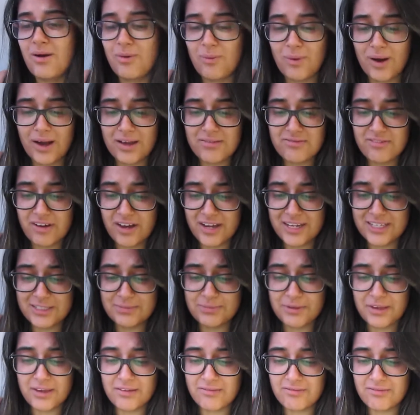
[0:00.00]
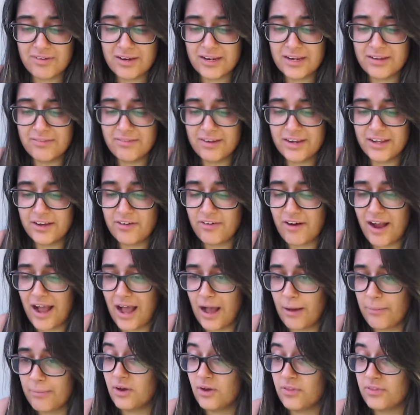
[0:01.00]
our Wi-Fi is being really, really
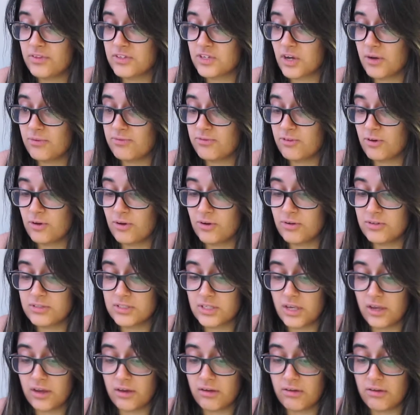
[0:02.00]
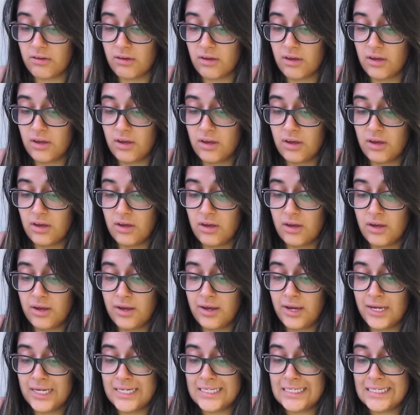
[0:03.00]
crap on the top floor, so
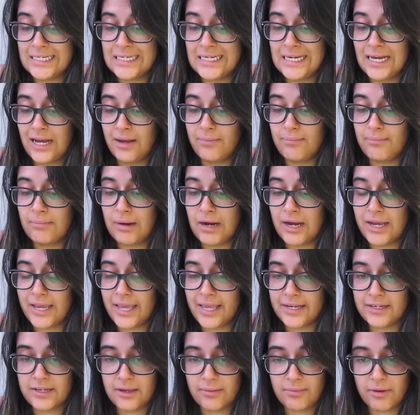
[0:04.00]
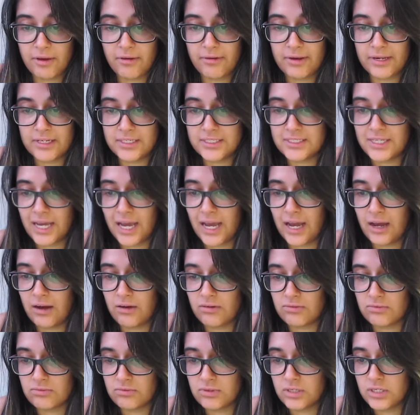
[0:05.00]
I might end up going
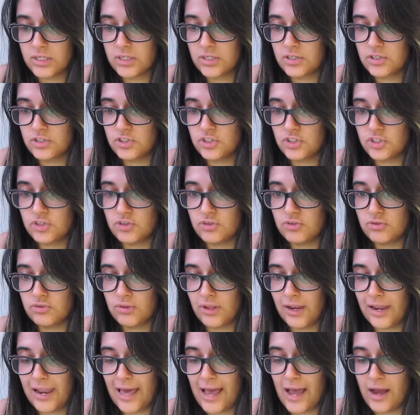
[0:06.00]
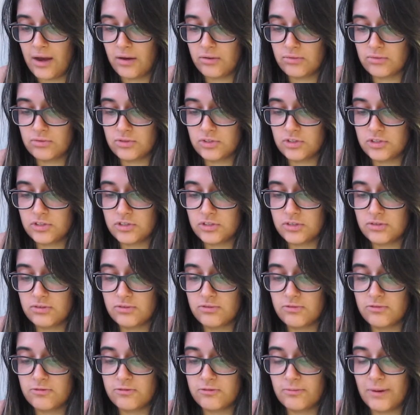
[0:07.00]
down to the lounge
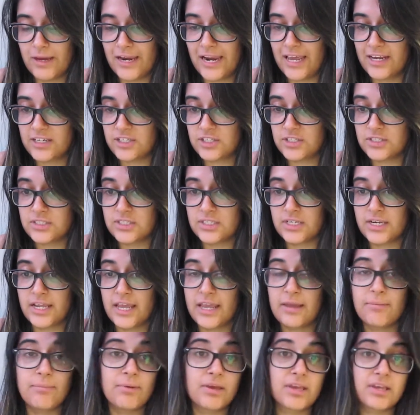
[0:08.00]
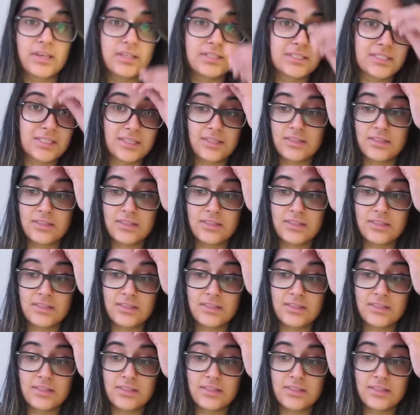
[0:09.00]
for my lectures today because